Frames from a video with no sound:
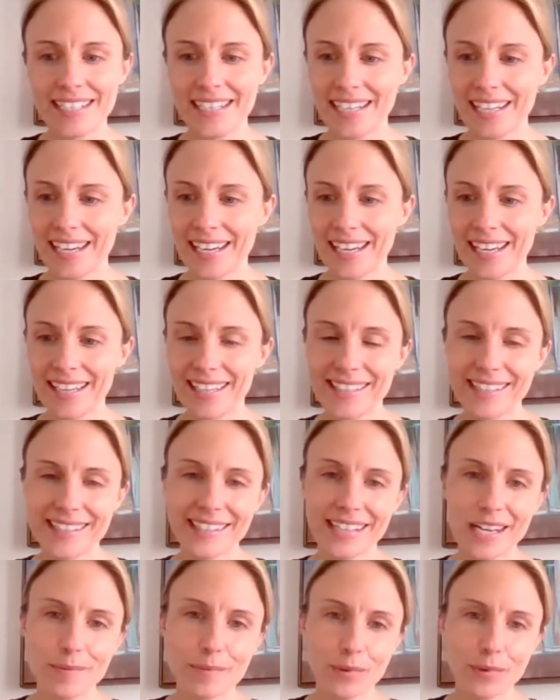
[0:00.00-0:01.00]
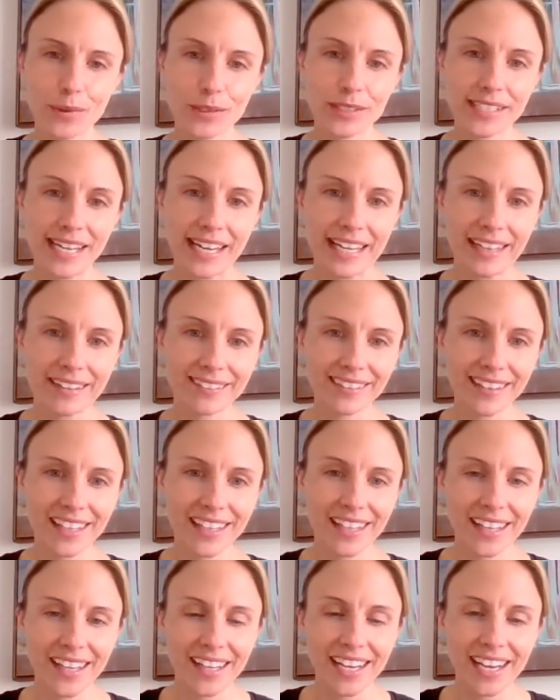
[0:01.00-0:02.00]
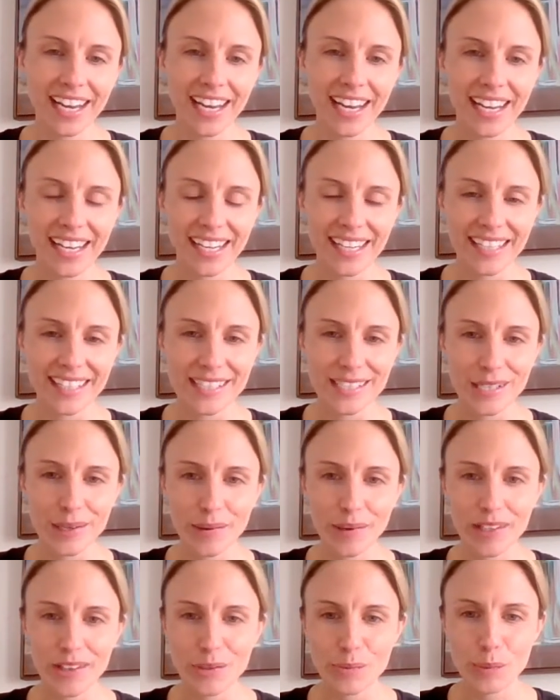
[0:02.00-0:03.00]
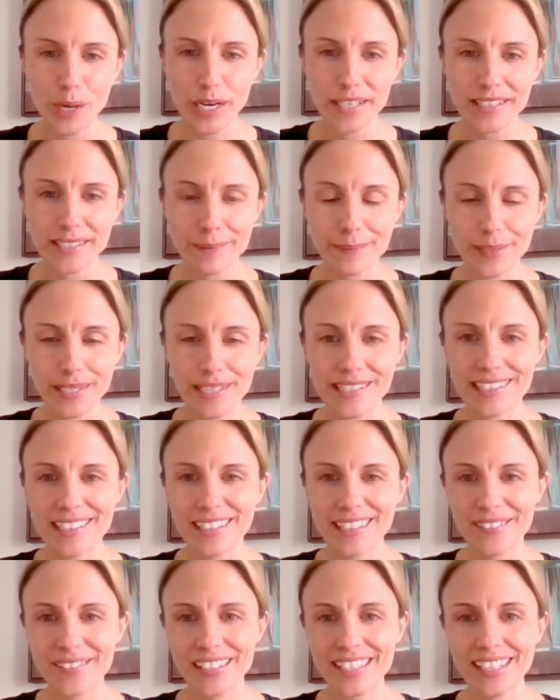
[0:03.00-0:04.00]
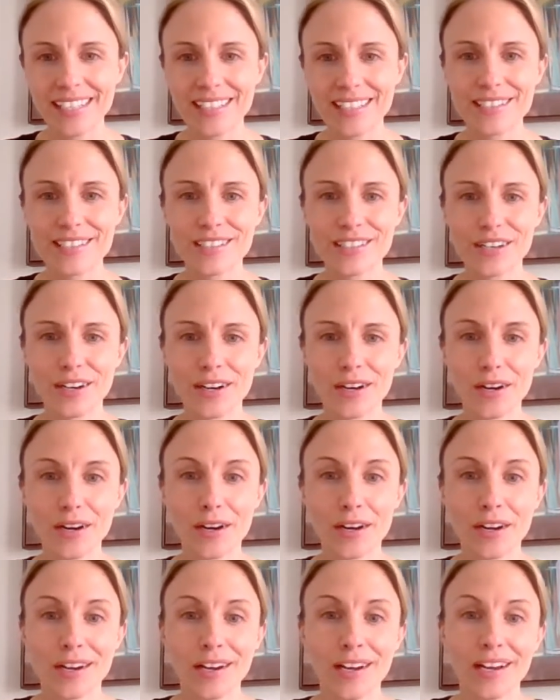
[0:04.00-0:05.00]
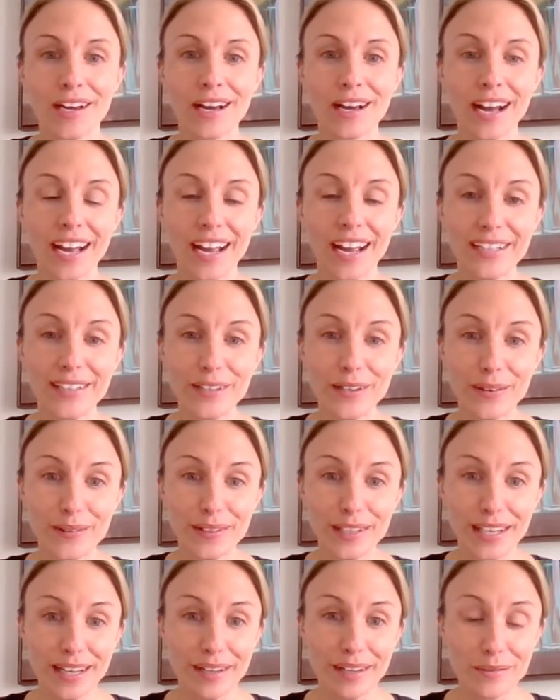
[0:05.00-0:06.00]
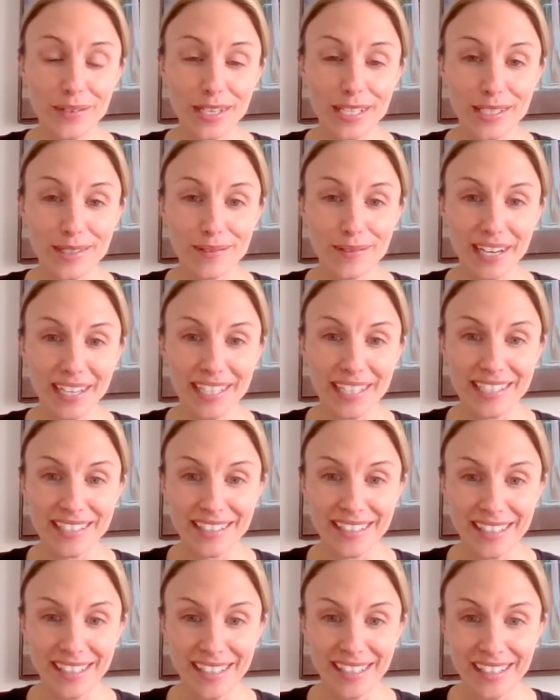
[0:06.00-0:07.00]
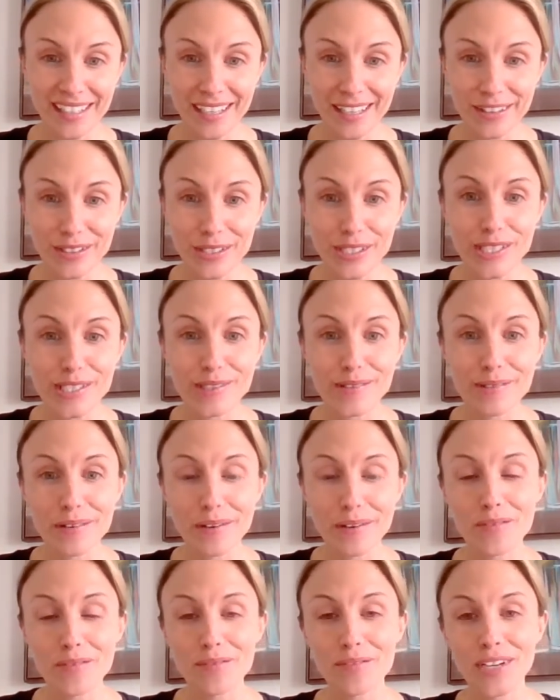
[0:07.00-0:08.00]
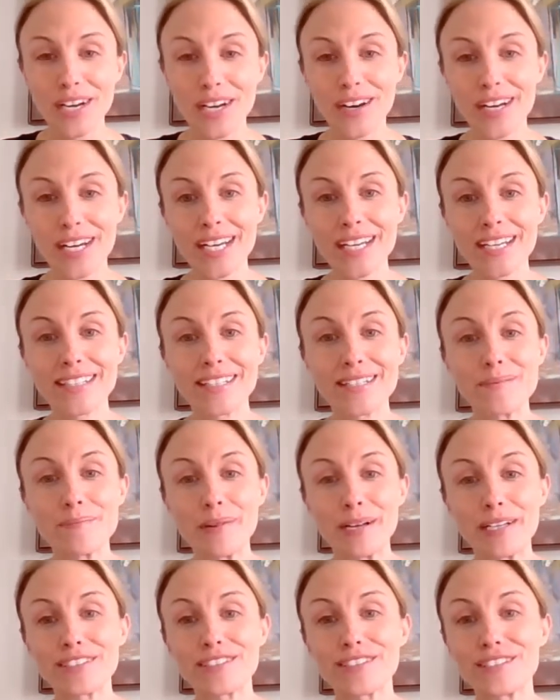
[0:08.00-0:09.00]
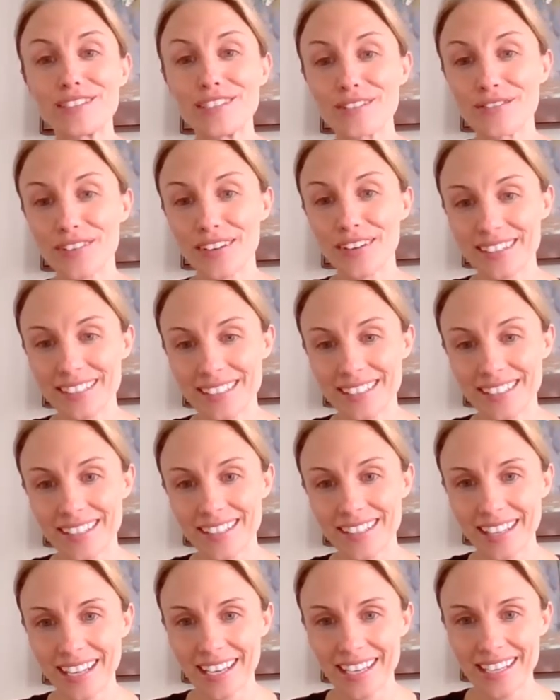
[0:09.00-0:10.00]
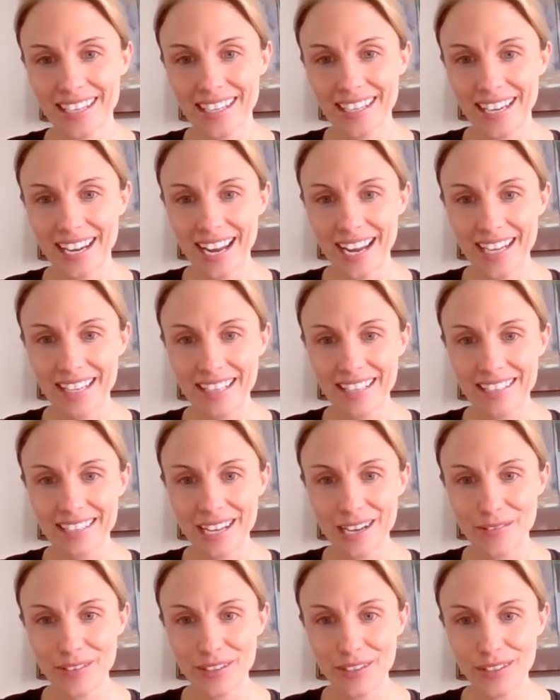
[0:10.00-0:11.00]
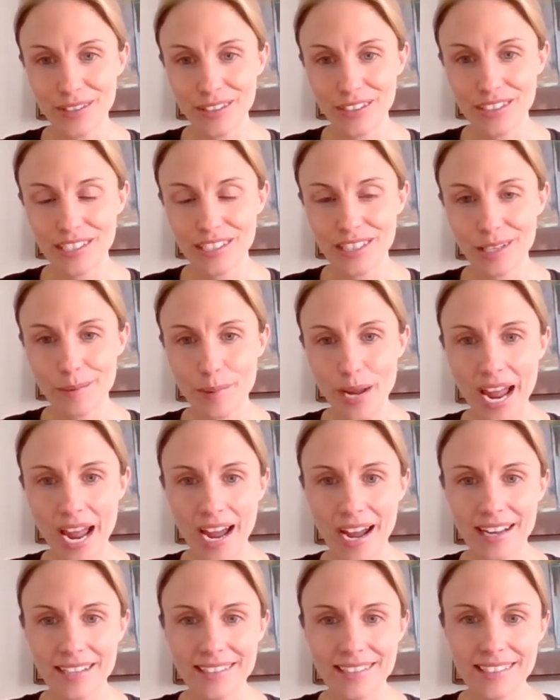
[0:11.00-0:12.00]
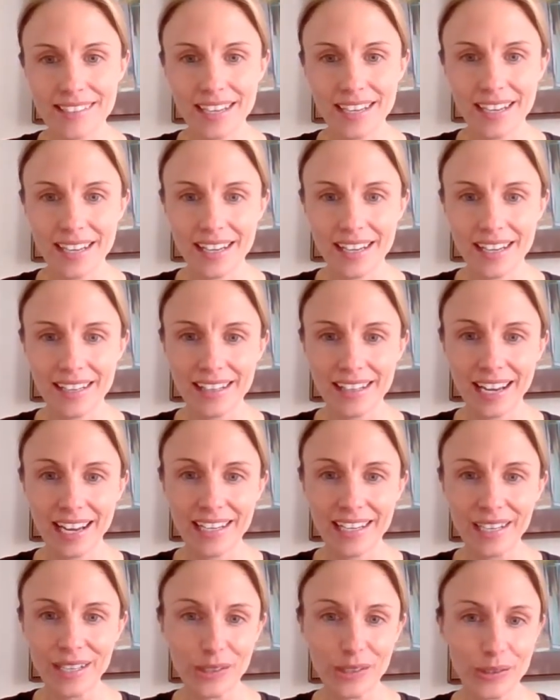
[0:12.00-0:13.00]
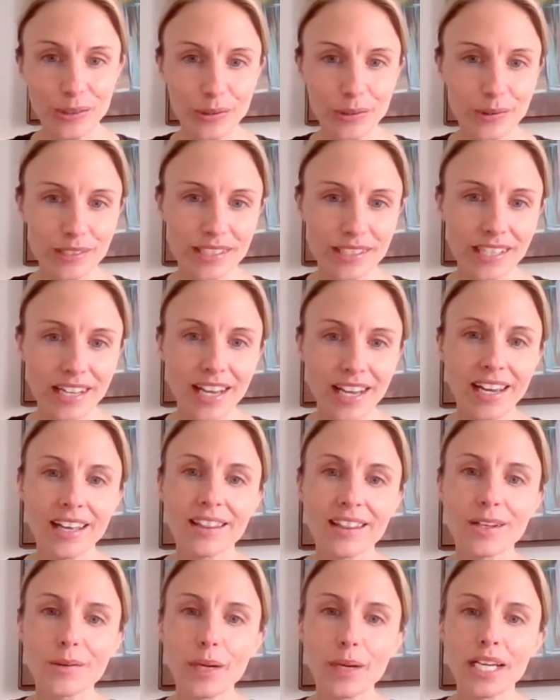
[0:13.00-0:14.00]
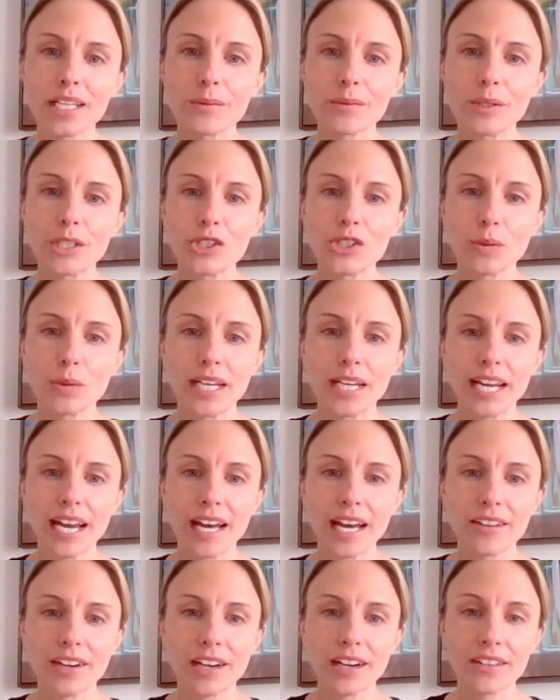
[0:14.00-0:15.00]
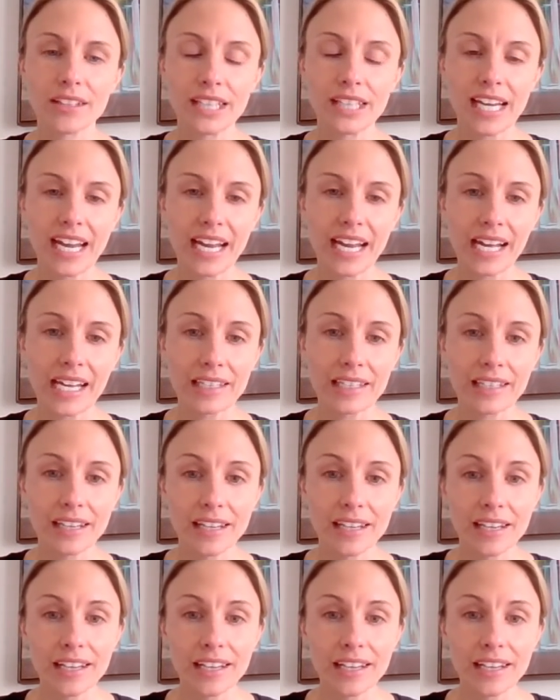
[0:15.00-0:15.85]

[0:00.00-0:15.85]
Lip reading: Today is April 10th, and so on the precipice of Easter, I know that resurrection looks very much different than it has ever looked in the past, and that includes the way in which we gather at the land.